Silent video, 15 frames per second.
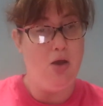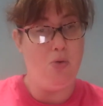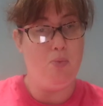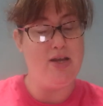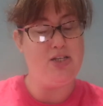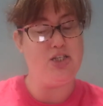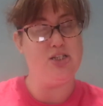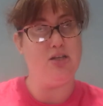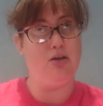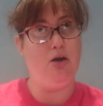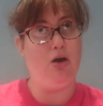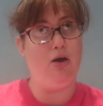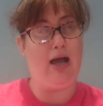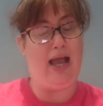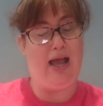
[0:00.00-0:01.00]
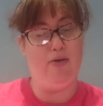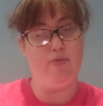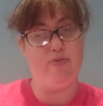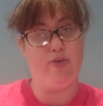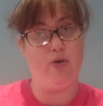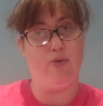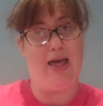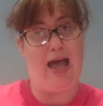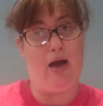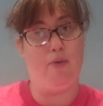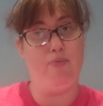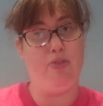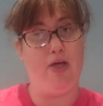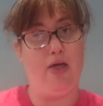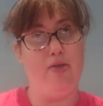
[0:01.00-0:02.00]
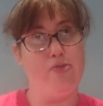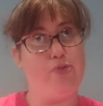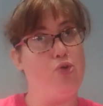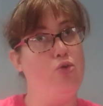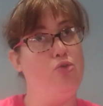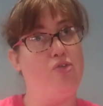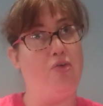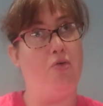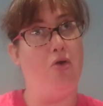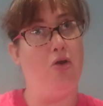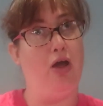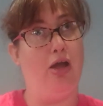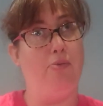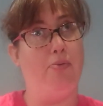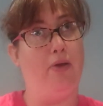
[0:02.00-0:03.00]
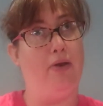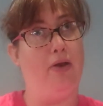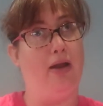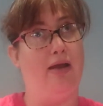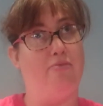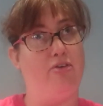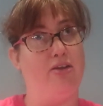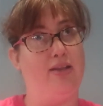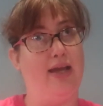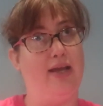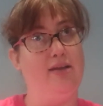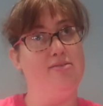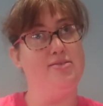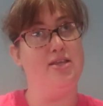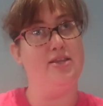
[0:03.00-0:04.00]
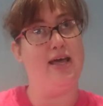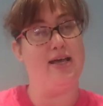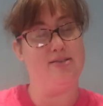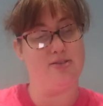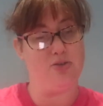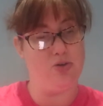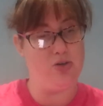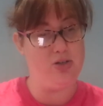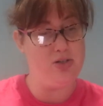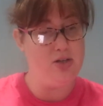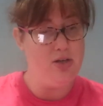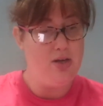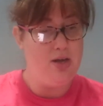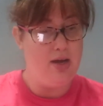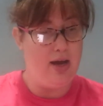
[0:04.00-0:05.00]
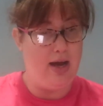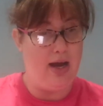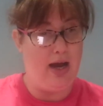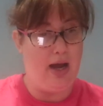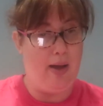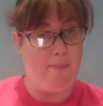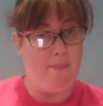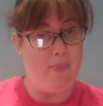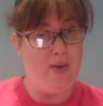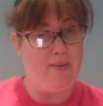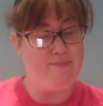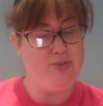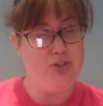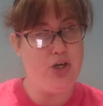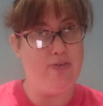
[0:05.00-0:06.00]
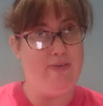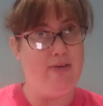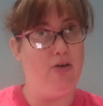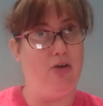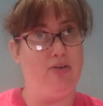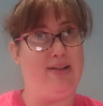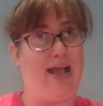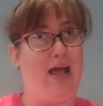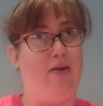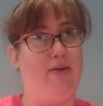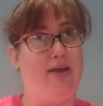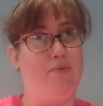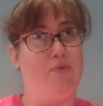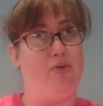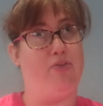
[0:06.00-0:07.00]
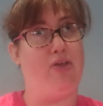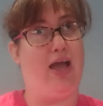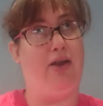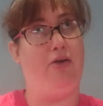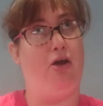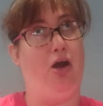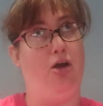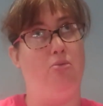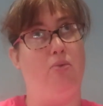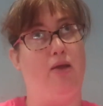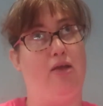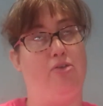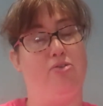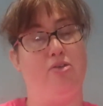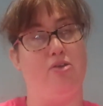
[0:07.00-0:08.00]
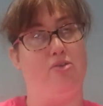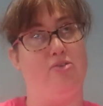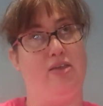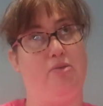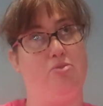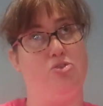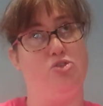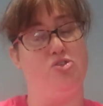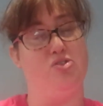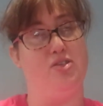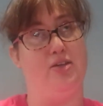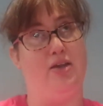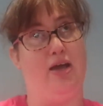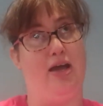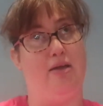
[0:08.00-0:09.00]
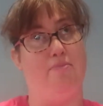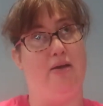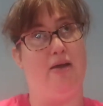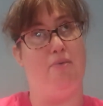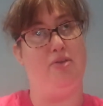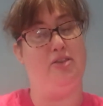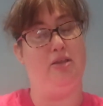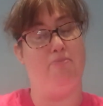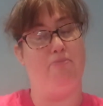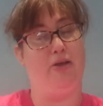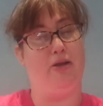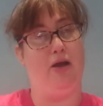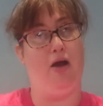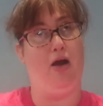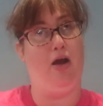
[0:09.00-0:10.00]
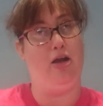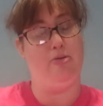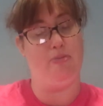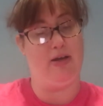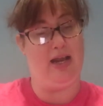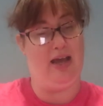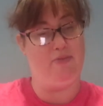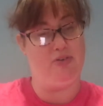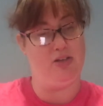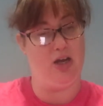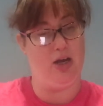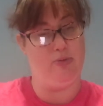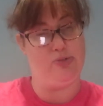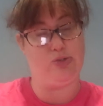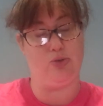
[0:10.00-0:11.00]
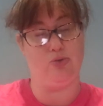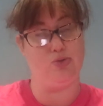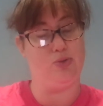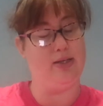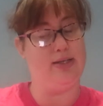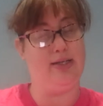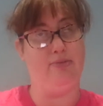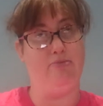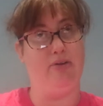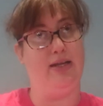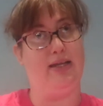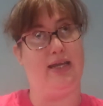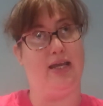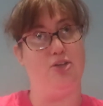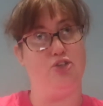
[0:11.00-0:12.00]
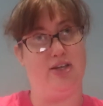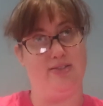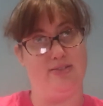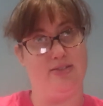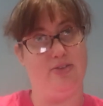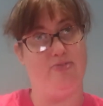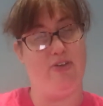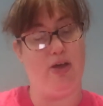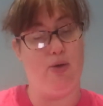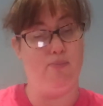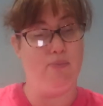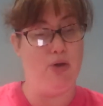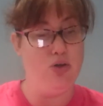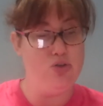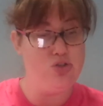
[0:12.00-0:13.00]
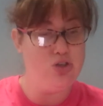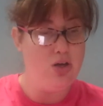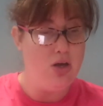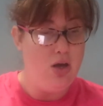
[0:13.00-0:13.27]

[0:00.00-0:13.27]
which is a lot helpful now that schools are all open and everything, so that's good. During lockdown it was kind of hopeless because it was just a nightmare with them being at home and having to homeschool, so I didn't really get a chance to film much.